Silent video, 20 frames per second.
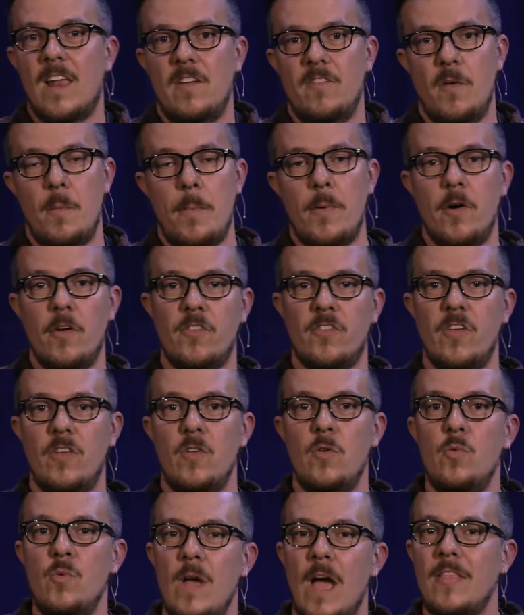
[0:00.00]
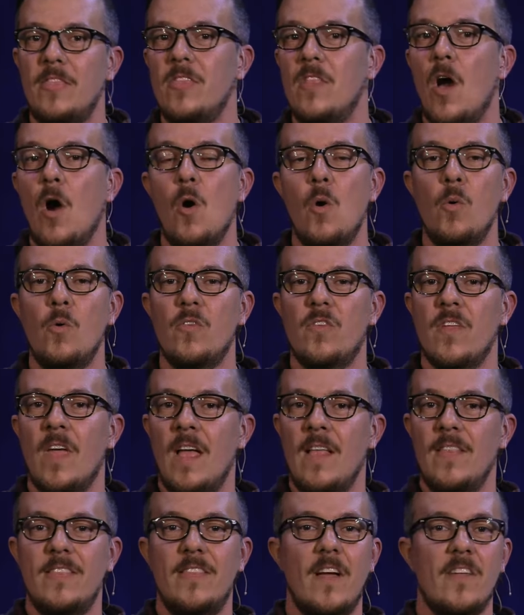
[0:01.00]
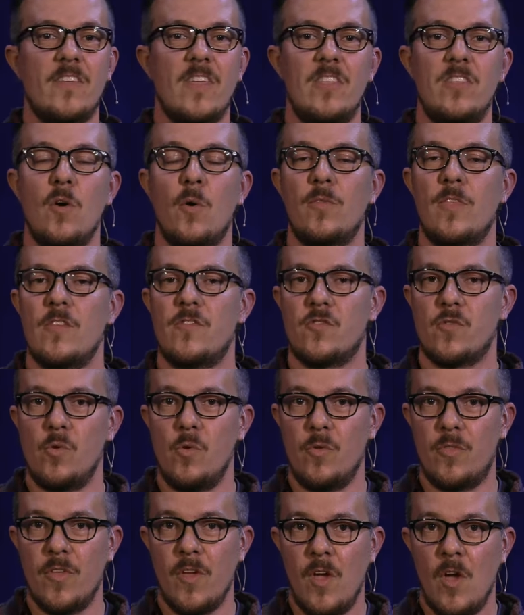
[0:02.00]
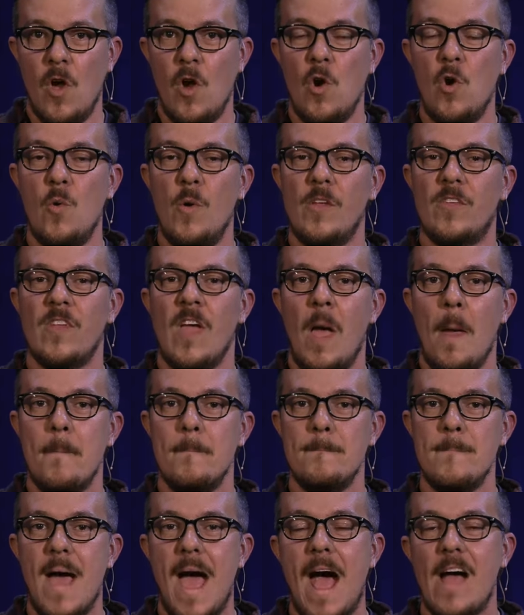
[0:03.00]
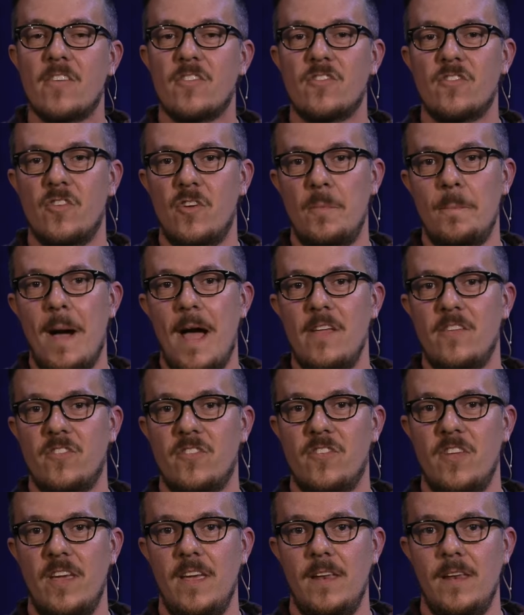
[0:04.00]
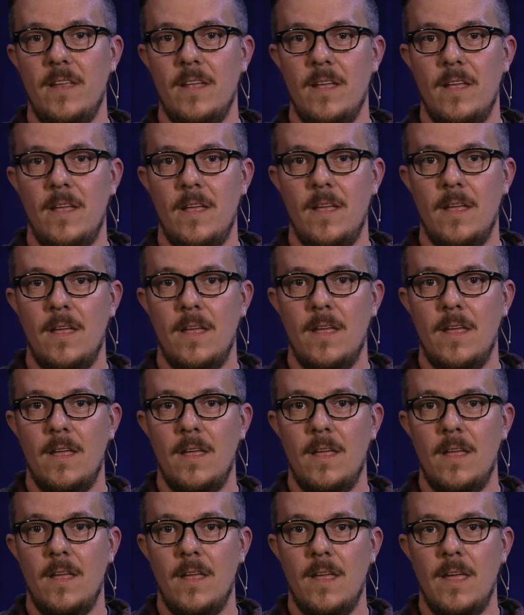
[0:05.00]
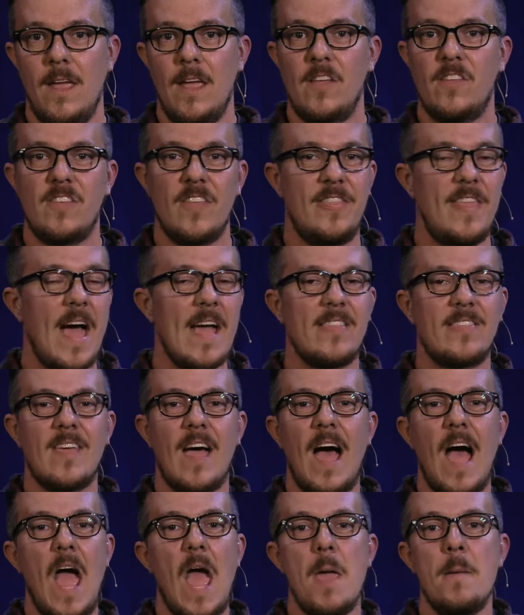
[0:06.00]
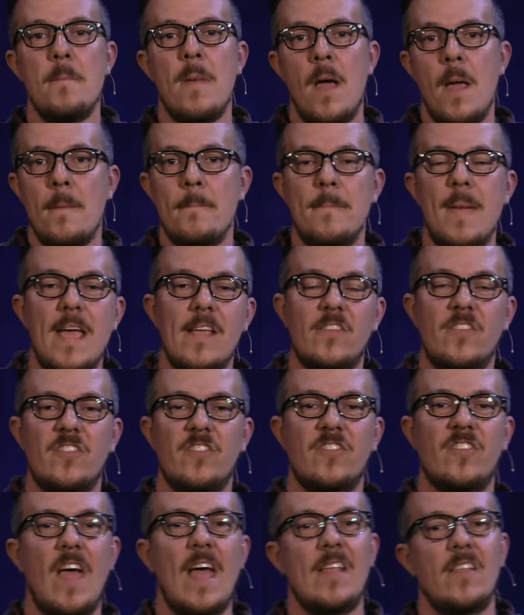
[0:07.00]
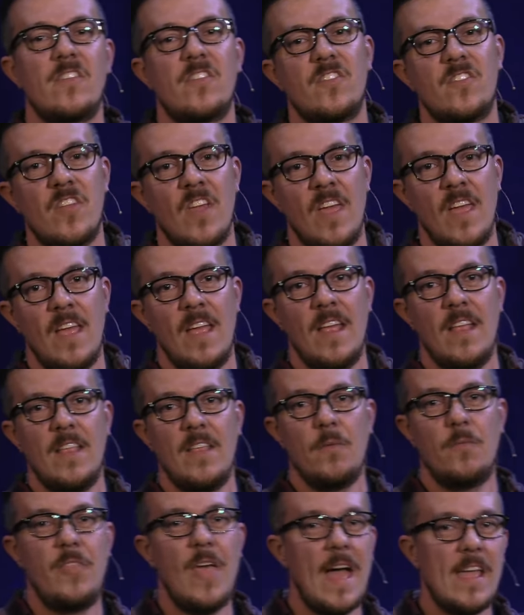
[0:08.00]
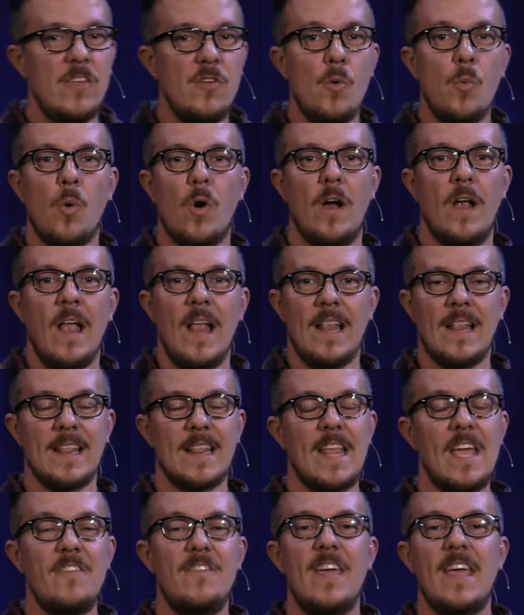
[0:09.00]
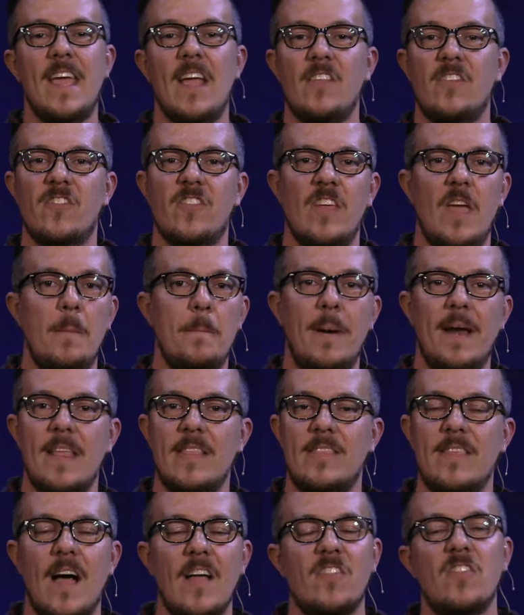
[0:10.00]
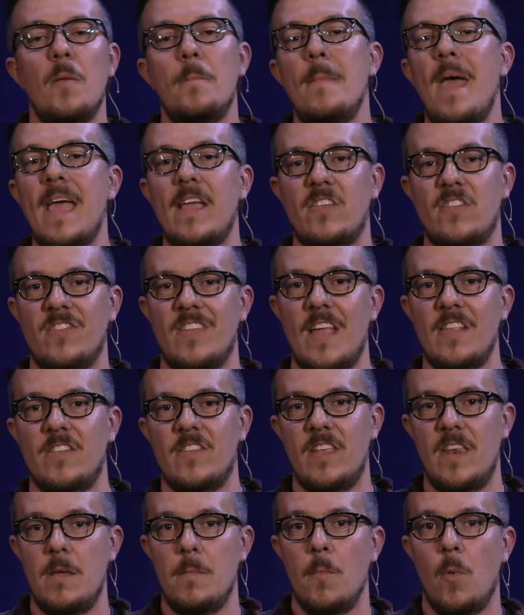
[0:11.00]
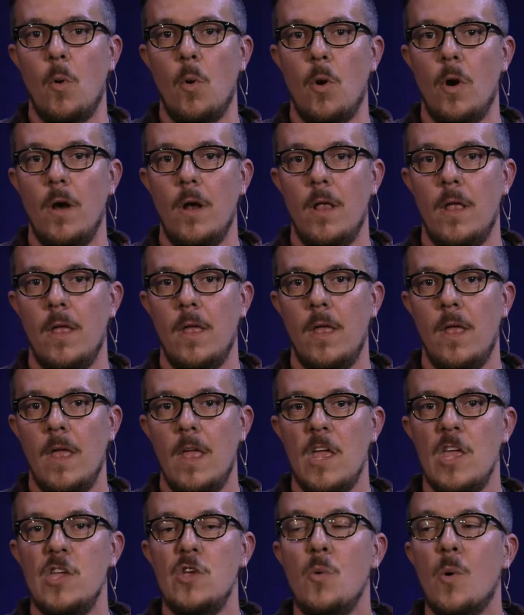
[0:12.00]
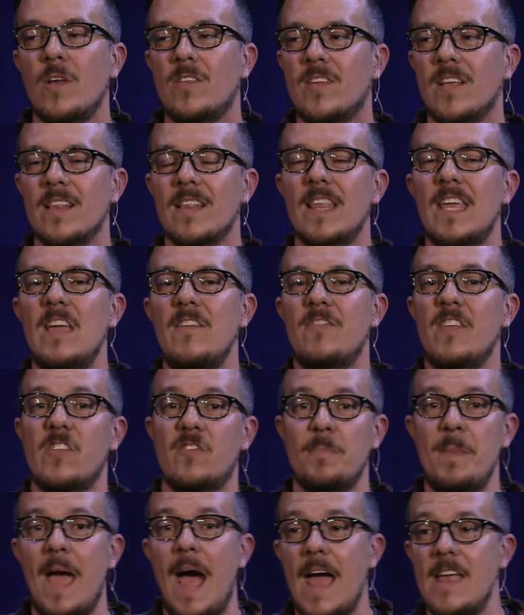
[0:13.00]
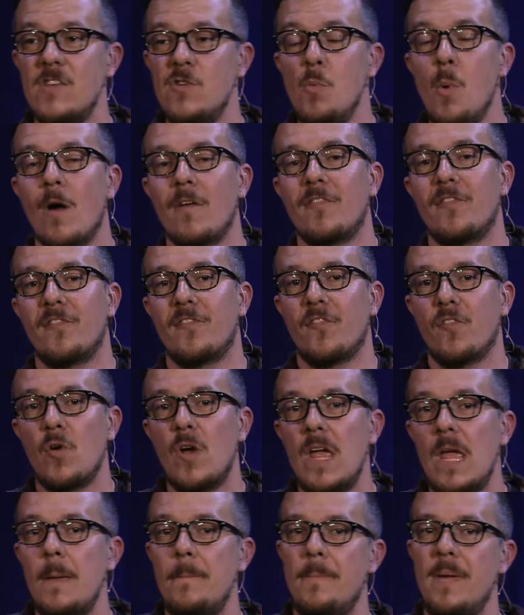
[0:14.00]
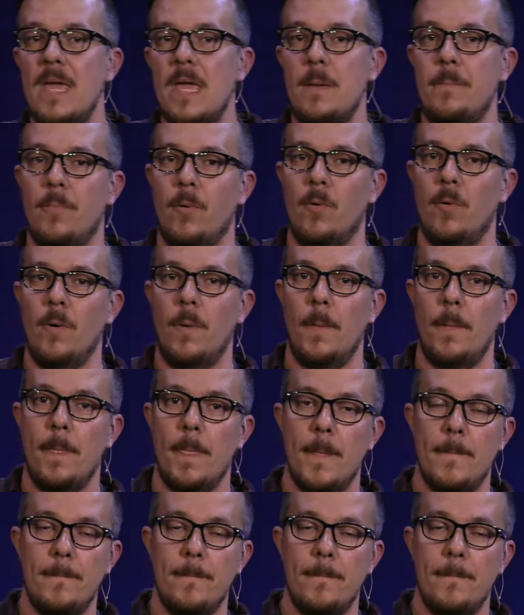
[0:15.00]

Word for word: out of a person who knows, doesn't know the truth, who is mastered by sin? He said that time made sense that you were living in sin, but it doesn't make sense anymore. You are to leave this behind. You are free people.